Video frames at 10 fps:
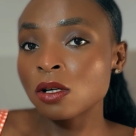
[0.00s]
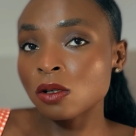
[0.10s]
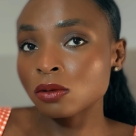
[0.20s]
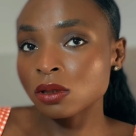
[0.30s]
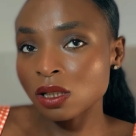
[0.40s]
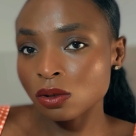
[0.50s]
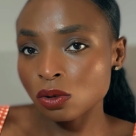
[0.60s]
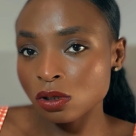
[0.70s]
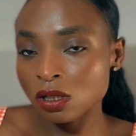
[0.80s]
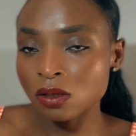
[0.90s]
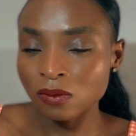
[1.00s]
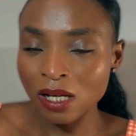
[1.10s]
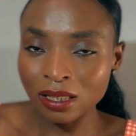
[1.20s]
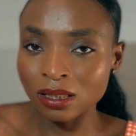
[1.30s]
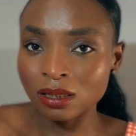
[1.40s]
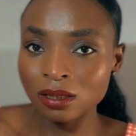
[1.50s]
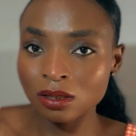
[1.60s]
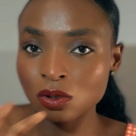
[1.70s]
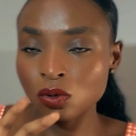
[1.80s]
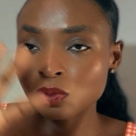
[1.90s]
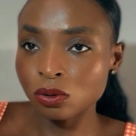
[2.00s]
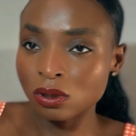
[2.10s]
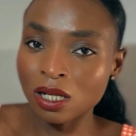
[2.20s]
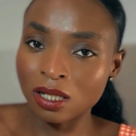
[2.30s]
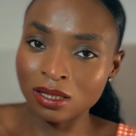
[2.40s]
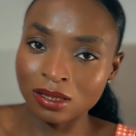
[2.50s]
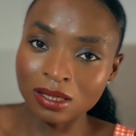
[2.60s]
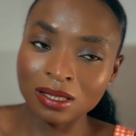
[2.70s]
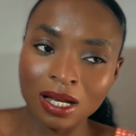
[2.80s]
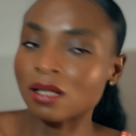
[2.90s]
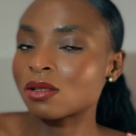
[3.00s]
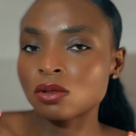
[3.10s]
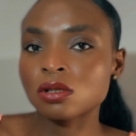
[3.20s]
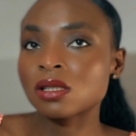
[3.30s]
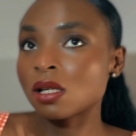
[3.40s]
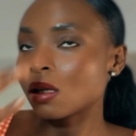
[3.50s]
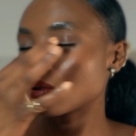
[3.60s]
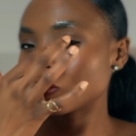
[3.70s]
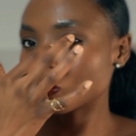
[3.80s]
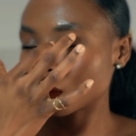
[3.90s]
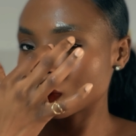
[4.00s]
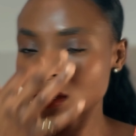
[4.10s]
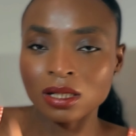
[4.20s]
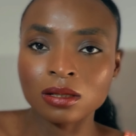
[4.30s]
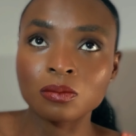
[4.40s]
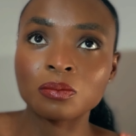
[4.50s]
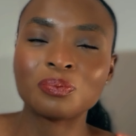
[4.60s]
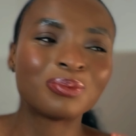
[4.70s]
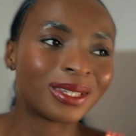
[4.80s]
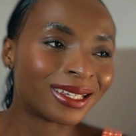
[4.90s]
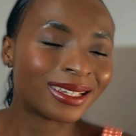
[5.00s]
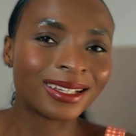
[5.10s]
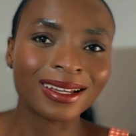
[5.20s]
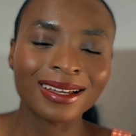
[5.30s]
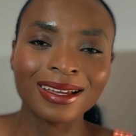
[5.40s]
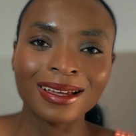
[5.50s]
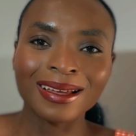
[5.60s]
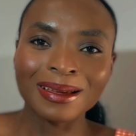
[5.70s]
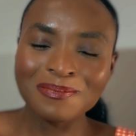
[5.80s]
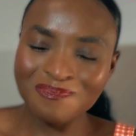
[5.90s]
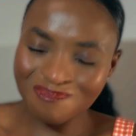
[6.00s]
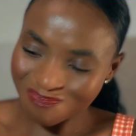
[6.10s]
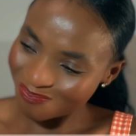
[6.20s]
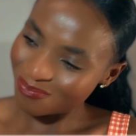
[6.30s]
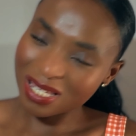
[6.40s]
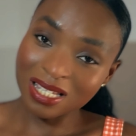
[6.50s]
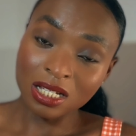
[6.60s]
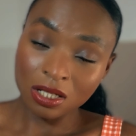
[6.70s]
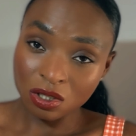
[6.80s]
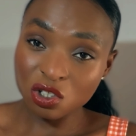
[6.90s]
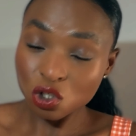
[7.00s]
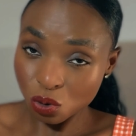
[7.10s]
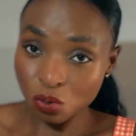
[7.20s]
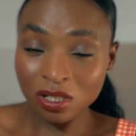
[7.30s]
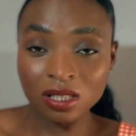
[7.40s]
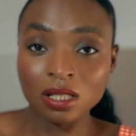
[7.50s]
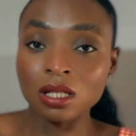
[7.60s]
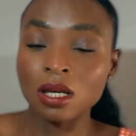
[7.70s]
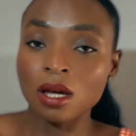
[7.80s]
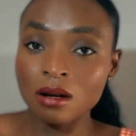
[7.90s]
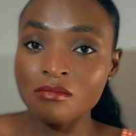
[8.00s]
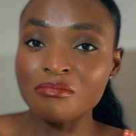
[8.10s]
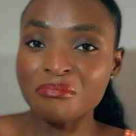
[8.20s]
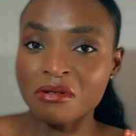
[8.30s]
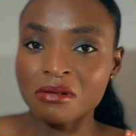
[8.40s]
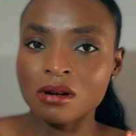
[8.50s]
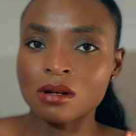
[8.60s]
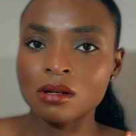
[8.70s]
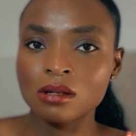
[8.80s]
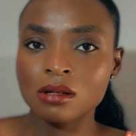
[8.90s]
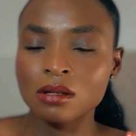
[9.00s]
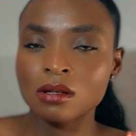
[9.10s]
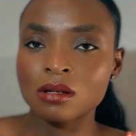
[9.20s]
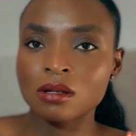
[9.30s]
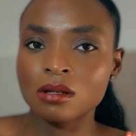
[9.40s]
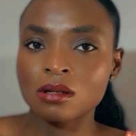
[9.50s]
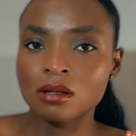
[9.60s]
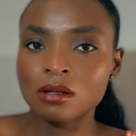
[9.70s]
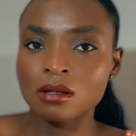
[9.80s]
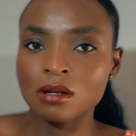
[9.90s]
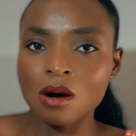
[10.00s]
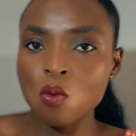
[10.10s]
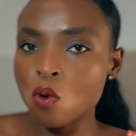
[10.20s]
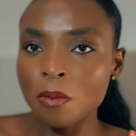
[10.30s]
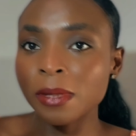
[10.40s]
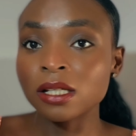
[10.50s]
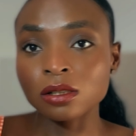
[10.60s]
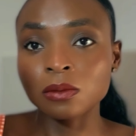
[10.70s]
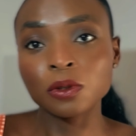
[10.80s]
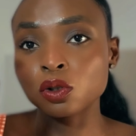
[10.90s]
all the technology you've added to build that is the stack. So just think of your product as a big, big, juicy burger. What makes up